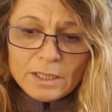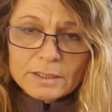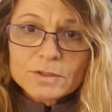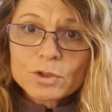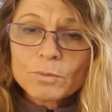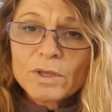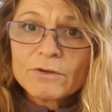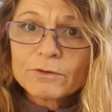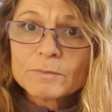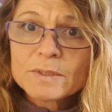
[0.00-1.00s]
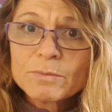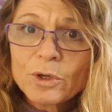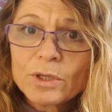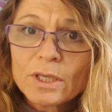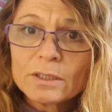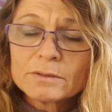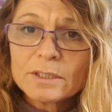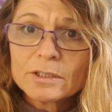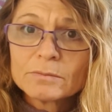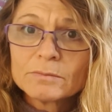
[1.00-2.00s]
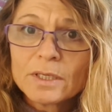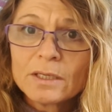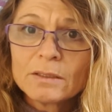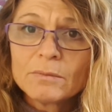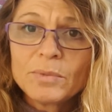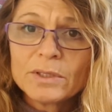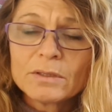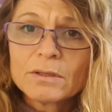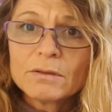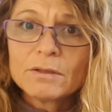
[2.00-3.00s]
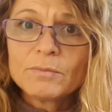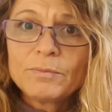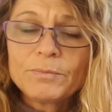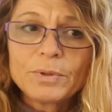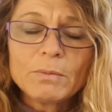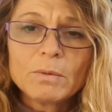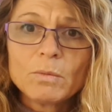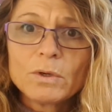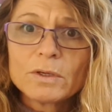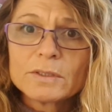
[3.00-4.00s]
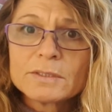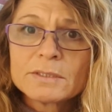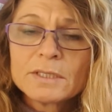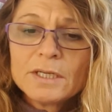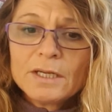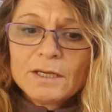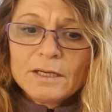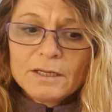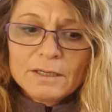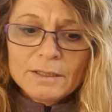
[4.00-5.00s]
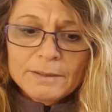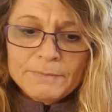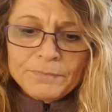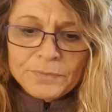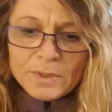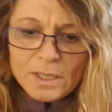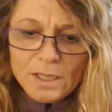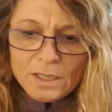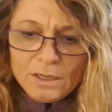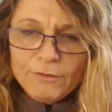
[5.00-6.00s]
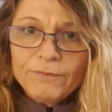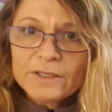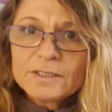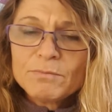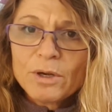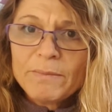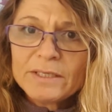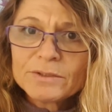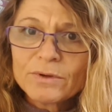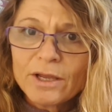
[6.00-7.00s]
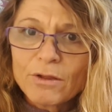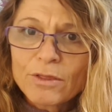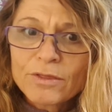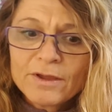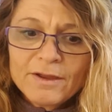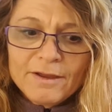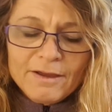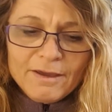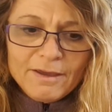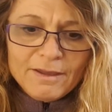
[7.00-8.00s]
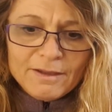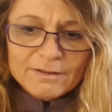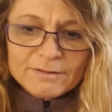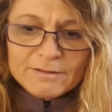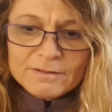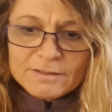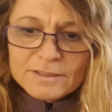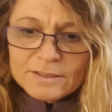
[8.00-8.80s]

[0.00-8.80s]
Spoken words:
stop me from smoking to help. But the problem was it affected my mental health, and